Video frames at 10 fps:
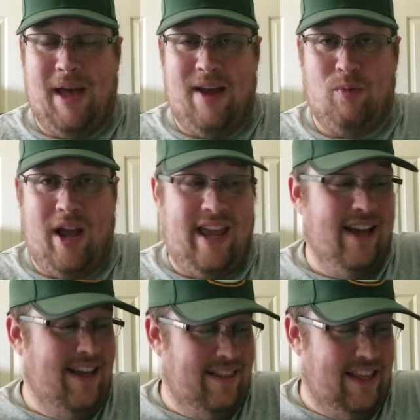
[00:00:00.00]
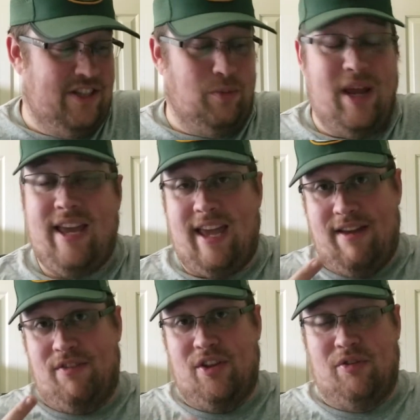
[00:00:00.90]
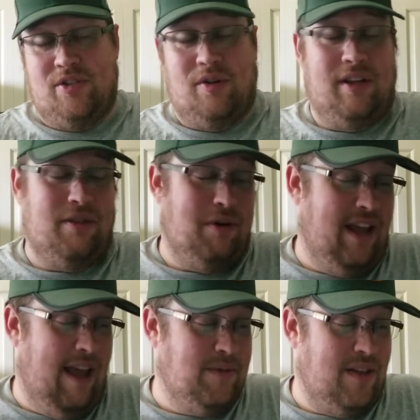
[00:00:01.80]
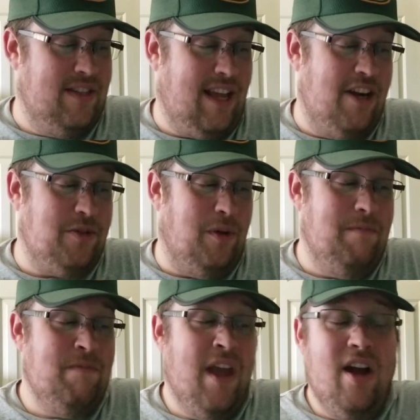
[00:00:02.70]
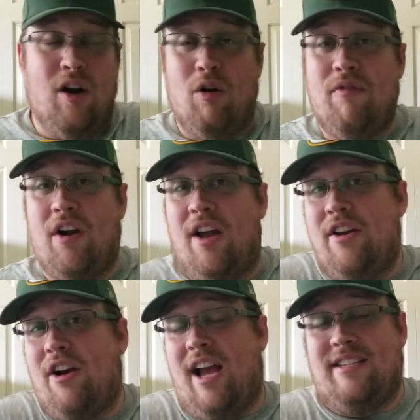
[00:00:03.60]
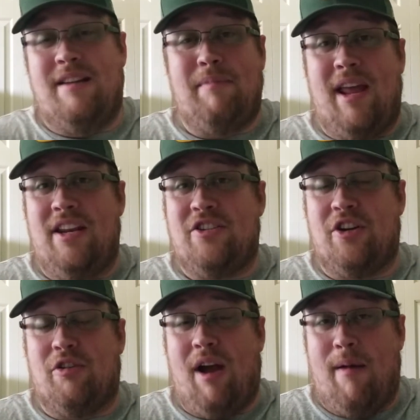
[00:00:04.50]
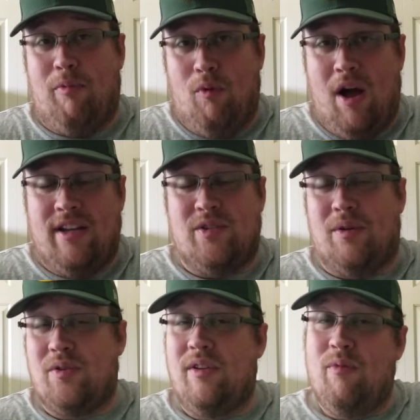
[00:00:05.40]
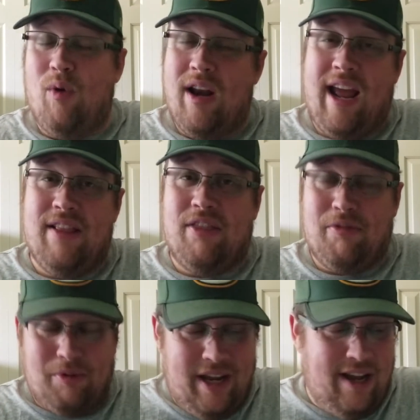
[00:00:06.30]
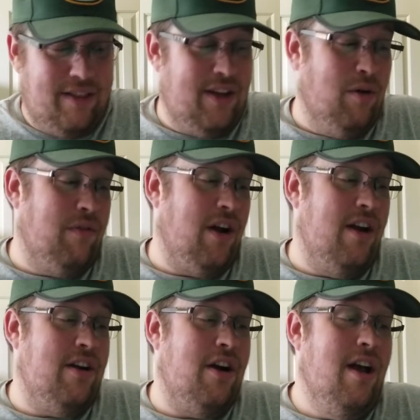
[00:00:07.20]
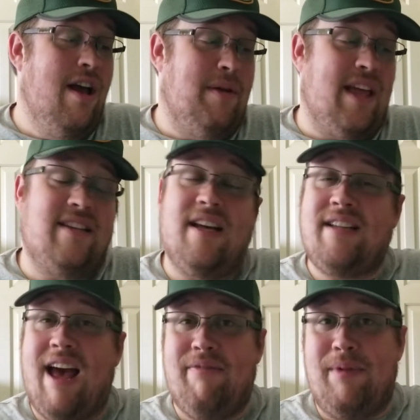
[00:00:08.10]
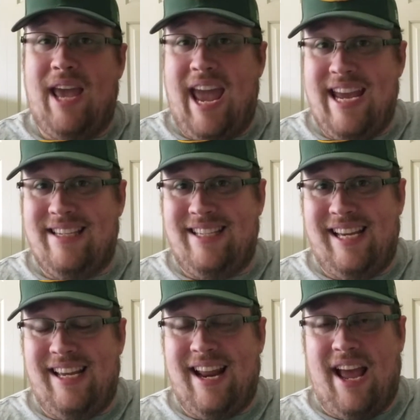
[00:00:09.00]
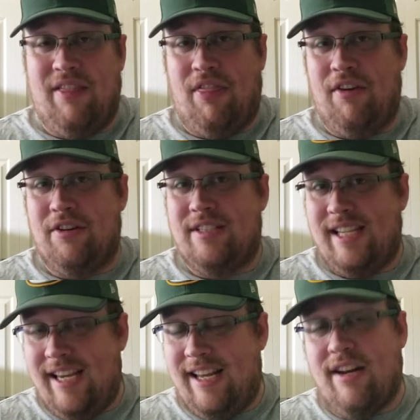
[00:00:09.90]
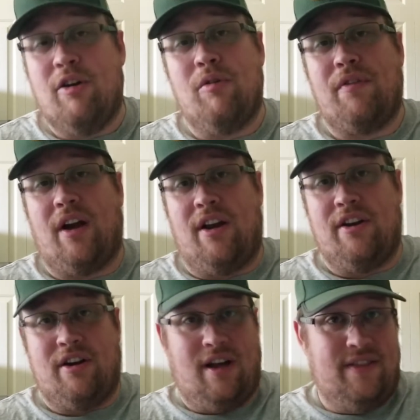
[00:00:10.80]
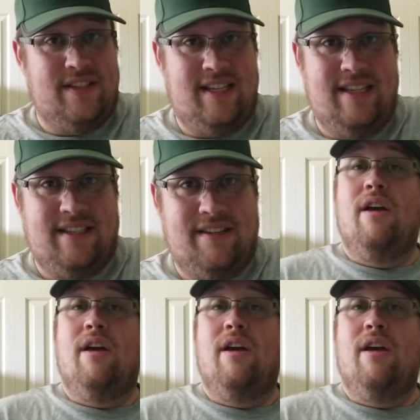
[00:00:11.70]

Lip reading: bad way this week, even though there's only 3 games on the schedule. Over-under, I did manage to grab 1, so I was only 1-3 on the over-under, but that does have me 18-13 over-under on the season.